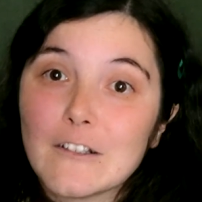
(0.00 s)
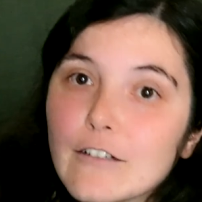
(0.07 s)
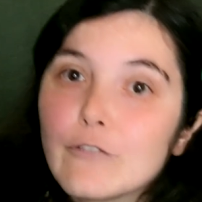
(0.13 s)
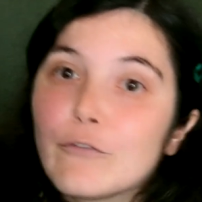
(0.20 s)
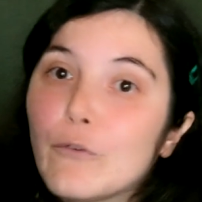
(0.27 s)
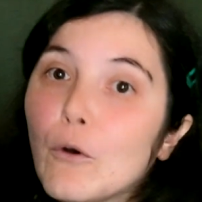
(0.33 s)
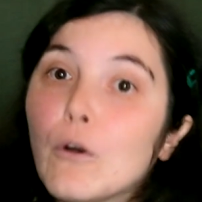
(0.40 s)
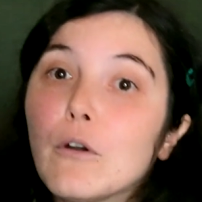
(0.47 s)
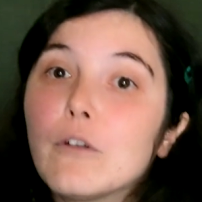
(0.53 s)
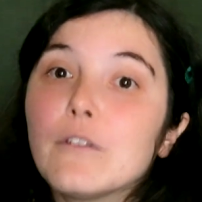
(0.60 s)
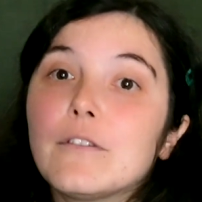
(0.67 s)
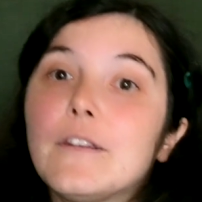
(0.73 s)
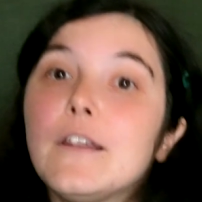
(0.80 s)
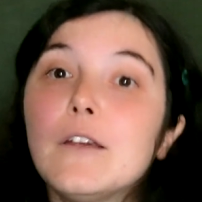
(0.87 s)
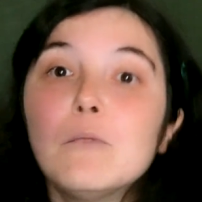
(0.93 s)
For
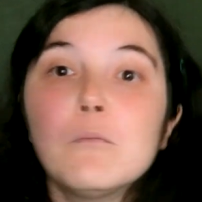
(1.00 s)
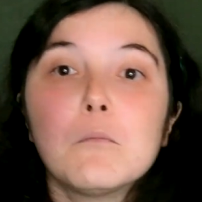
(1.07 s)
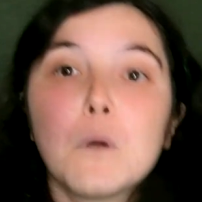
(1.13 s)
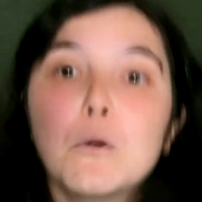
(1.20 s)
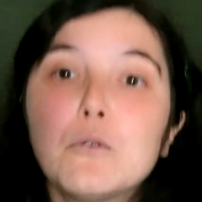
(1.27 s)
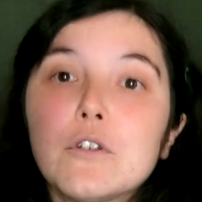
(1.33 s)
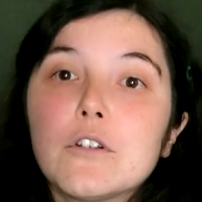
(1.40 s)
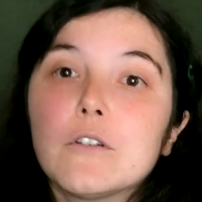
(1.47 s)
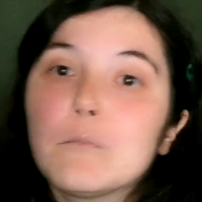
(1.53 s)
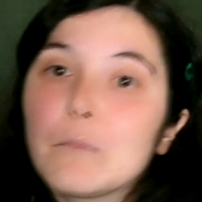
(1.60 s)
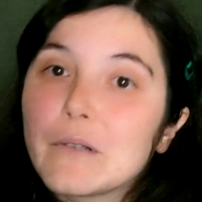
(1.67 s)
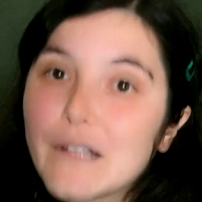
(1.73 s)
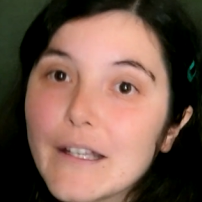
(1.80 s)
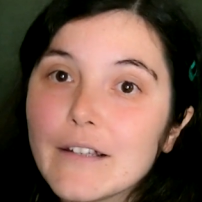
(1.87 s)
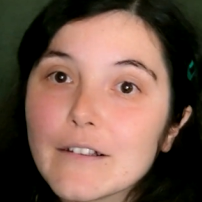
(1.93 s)
the emotion
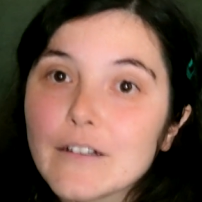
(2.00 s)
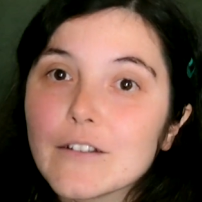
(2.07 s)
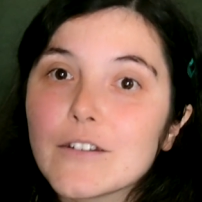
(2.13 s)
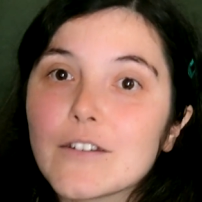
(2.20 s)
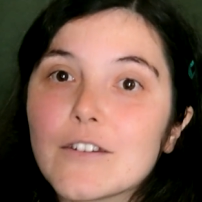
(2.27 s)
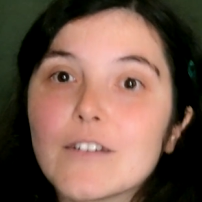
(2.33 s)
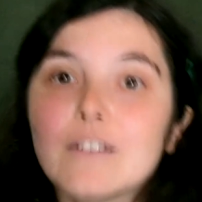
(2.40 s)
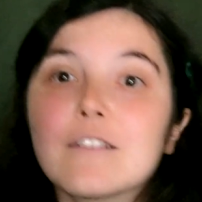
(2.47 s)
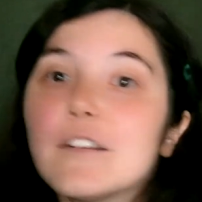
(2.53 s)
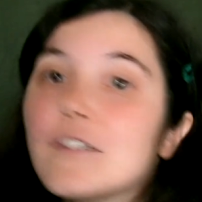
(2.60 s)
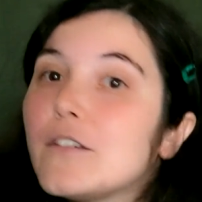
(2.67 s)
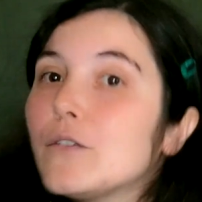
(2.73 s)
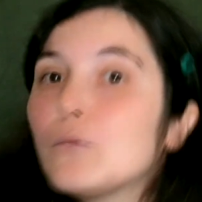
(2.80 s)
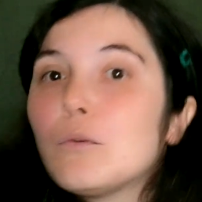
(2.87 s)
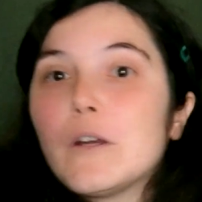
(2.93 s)
playlists, this
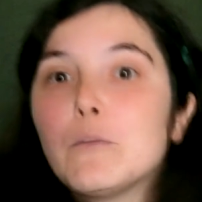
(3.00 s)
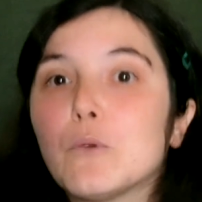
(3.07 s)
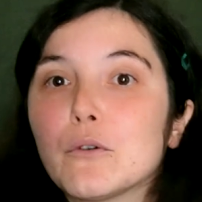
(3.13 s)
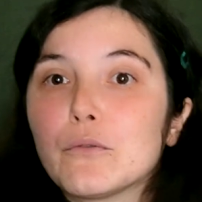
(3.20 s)
is way more